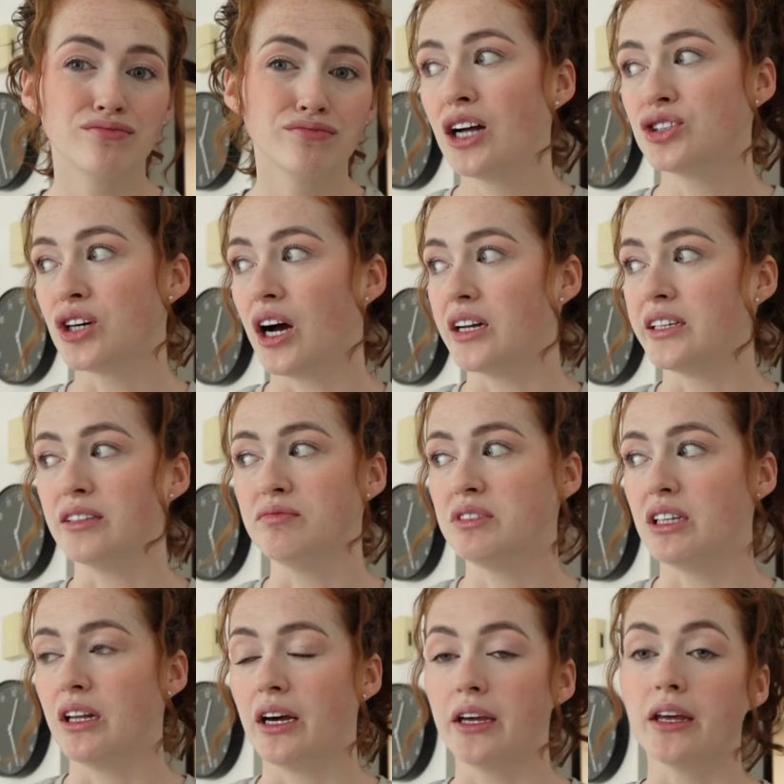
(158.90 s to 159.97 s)
I tried it,
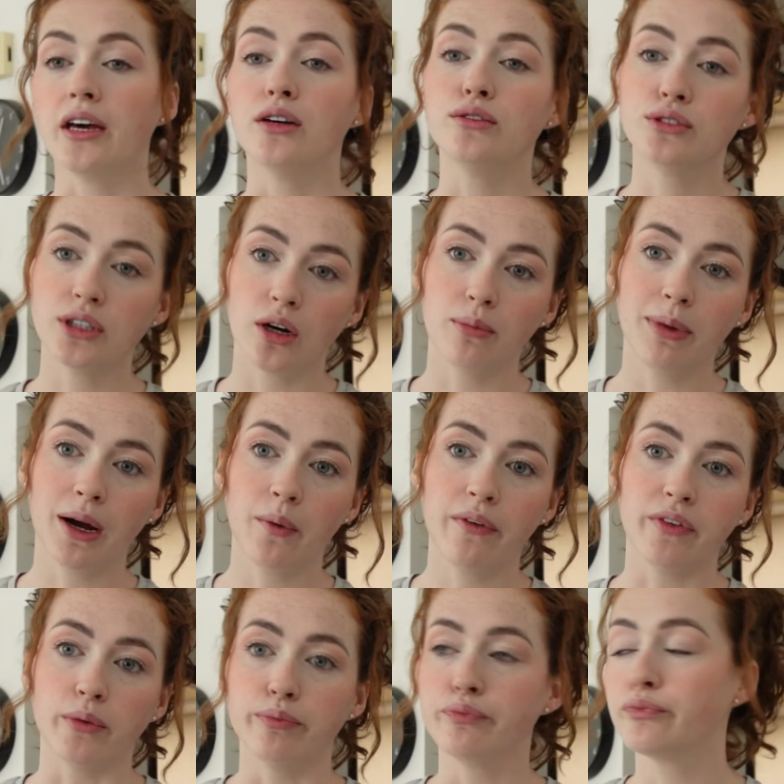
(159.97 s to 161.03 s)
didn't like it, so I'm back with
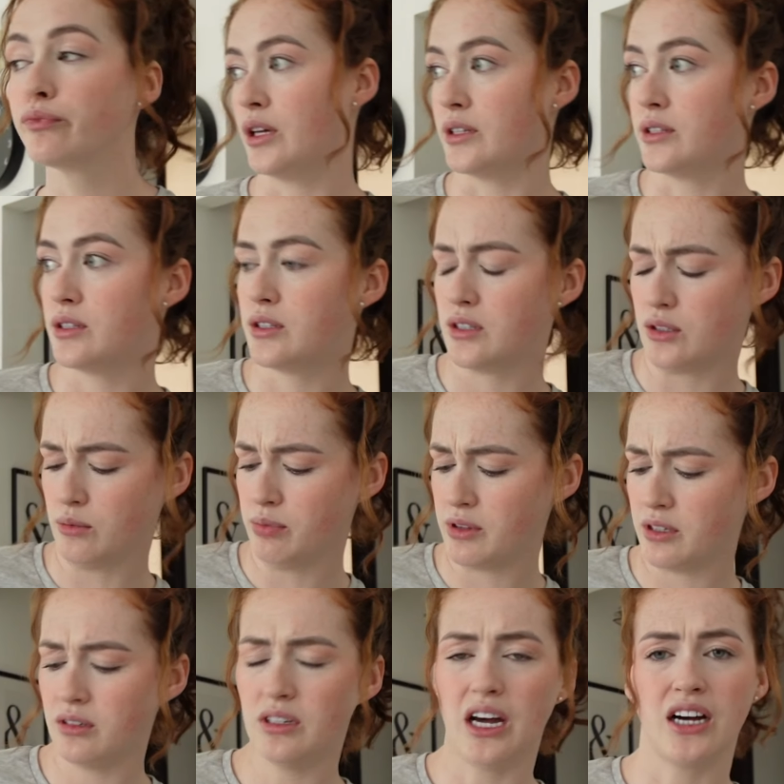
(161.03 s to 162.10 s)
him. It's
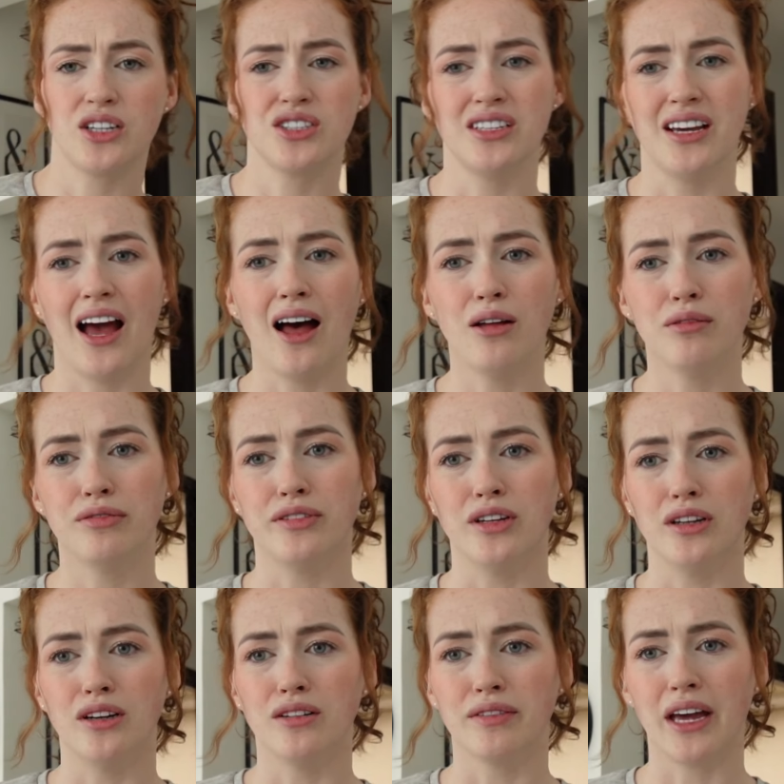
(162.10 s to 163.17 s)
something actually
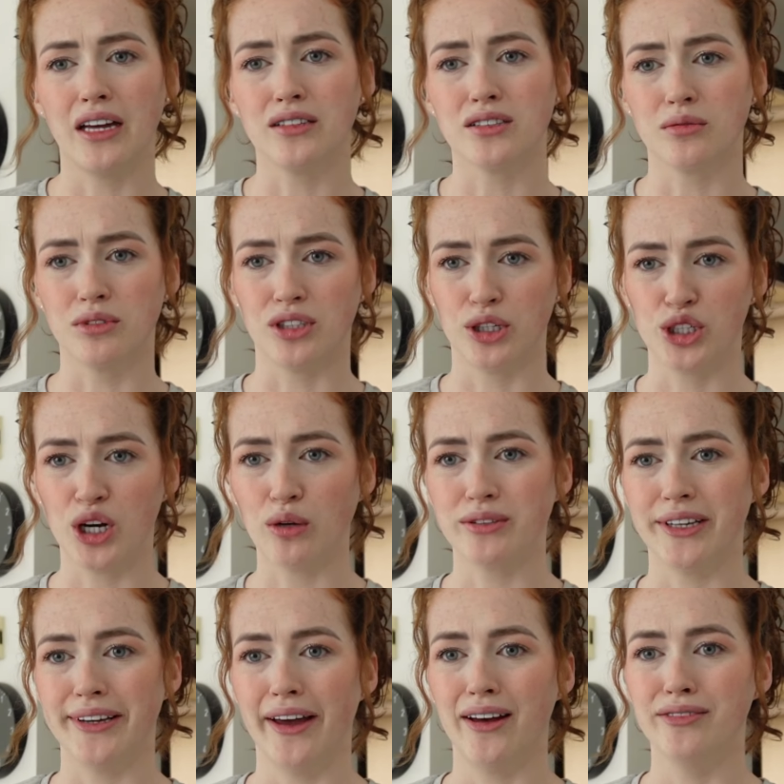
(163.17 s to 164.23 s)
helpful of getting someone to shout
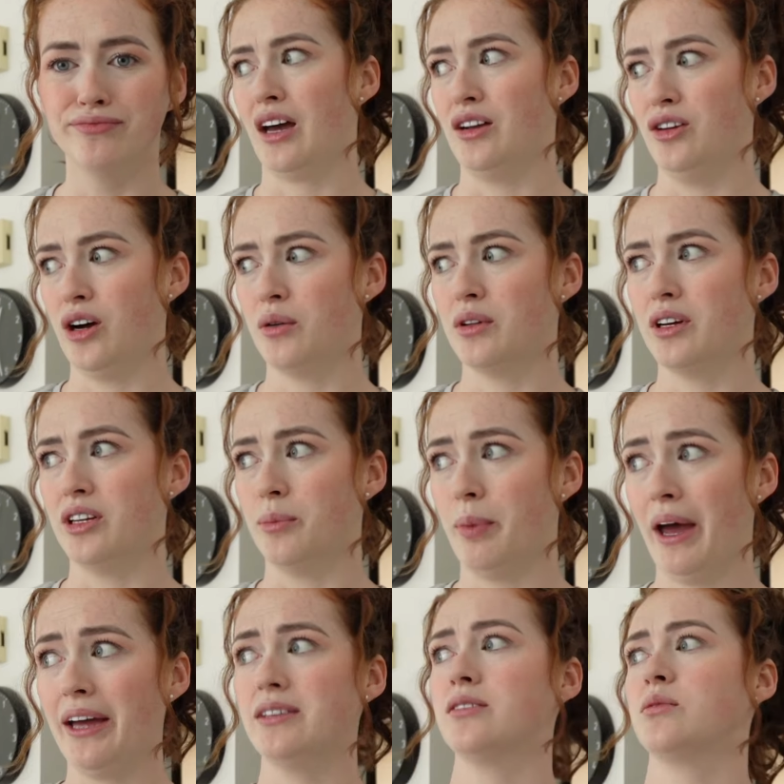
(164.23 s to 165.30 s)
at you, and knowing that you're
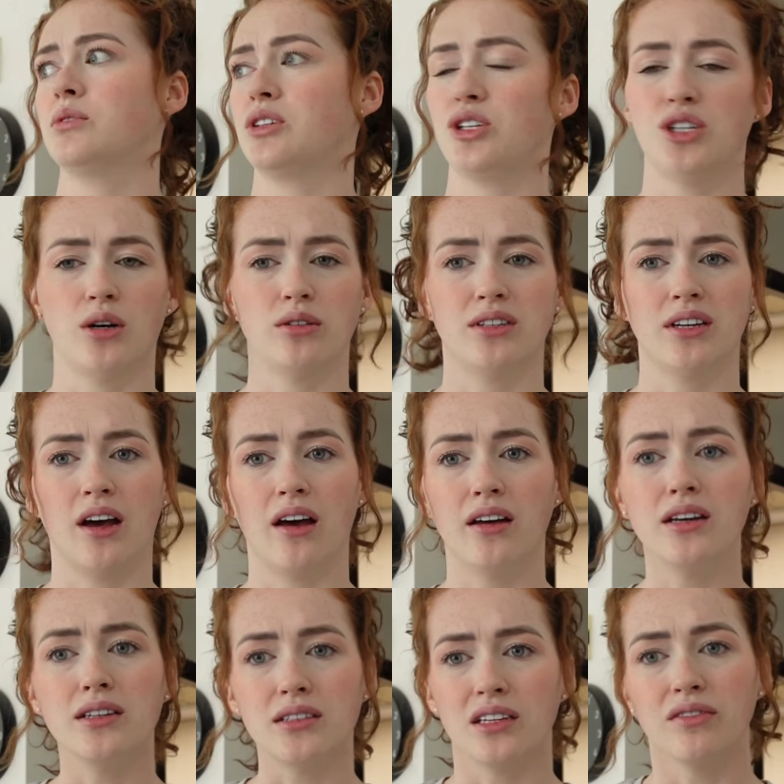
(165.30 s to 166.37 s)
paying someone to shout at you
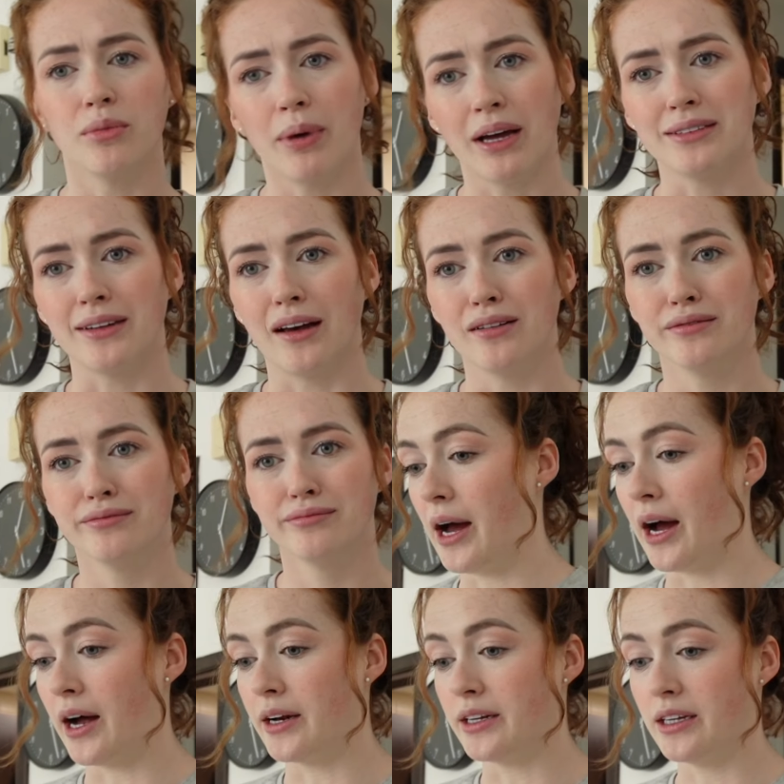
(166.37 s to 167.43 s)
is even better.
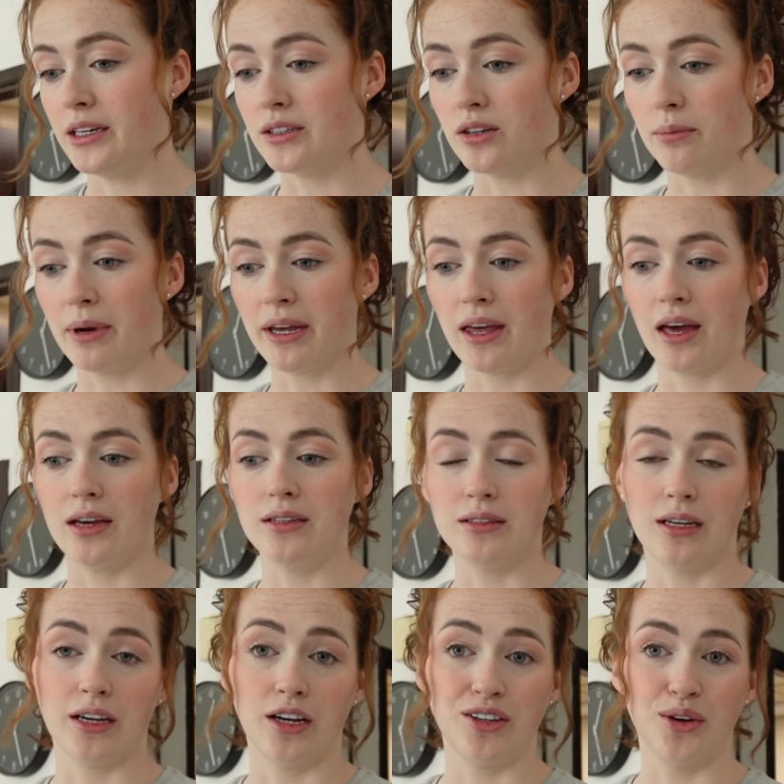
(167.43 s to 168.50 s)
And he is on my case
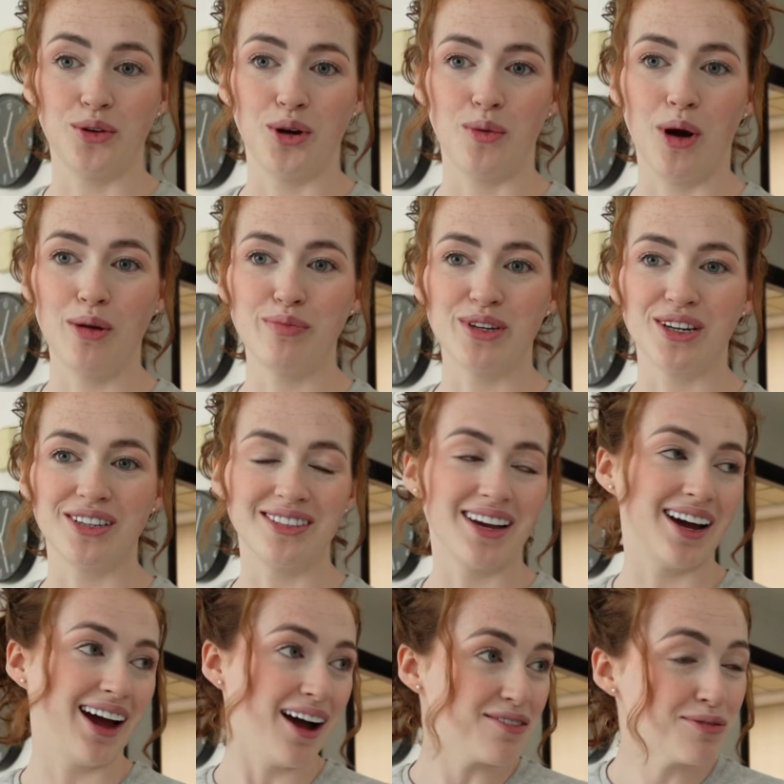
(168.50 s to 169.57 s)
like I don't know what because I
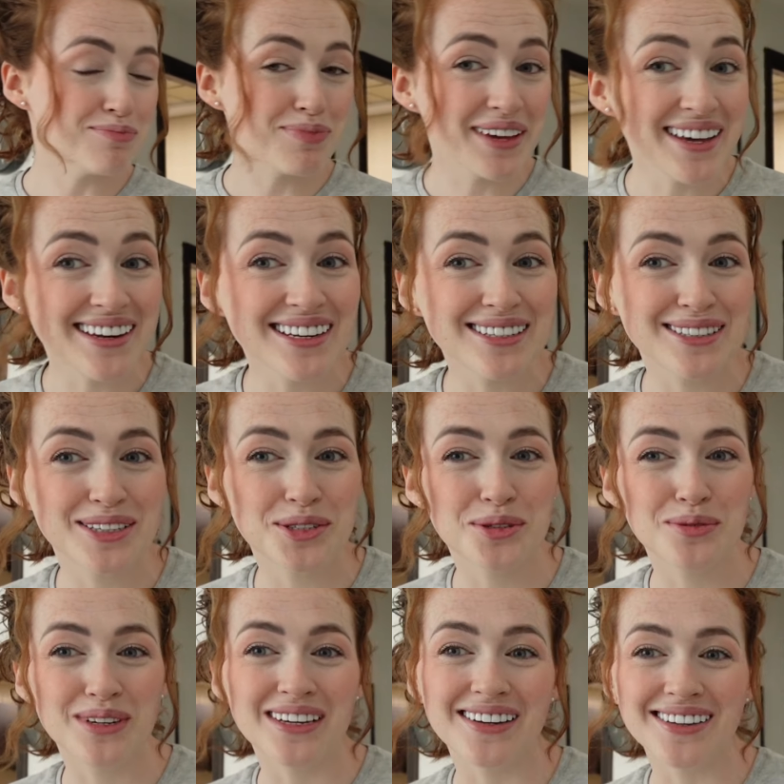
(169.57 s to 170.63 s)
haven't been in two
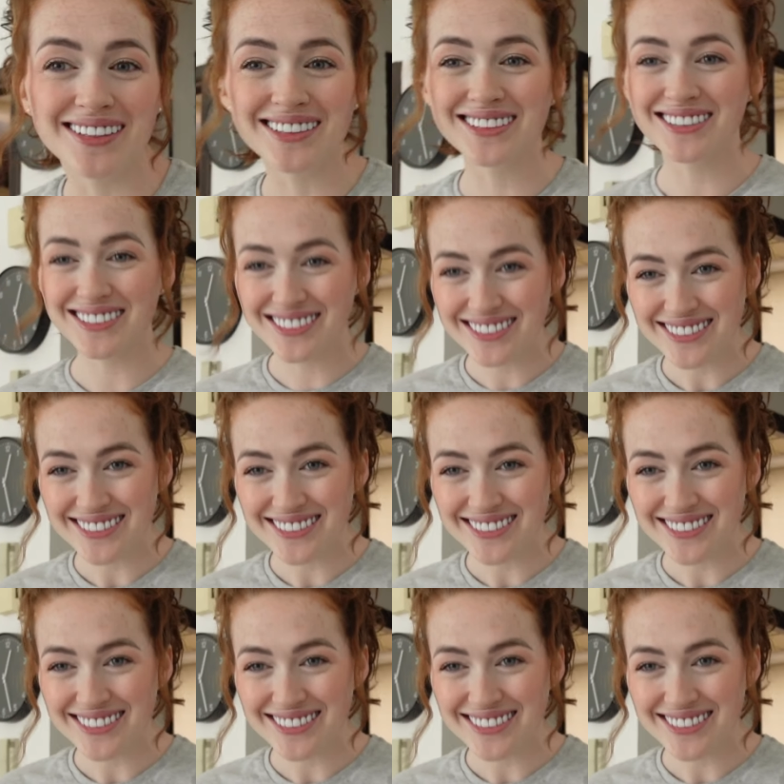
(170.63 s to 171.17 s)
weeks.